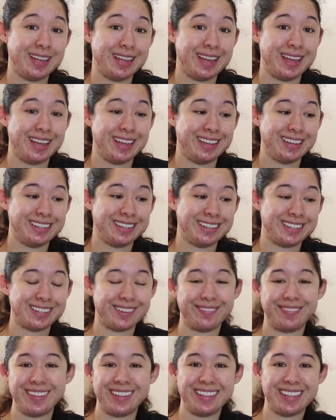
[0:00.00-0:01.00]
and it's
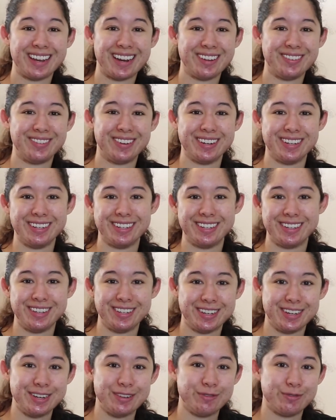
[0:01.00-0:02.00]
something that I want to
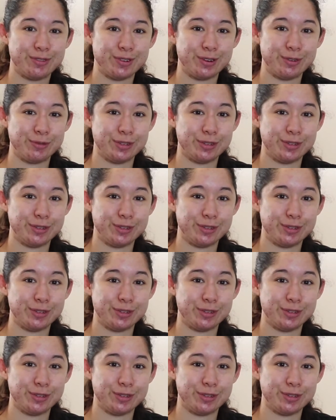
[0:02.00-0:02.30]
continue for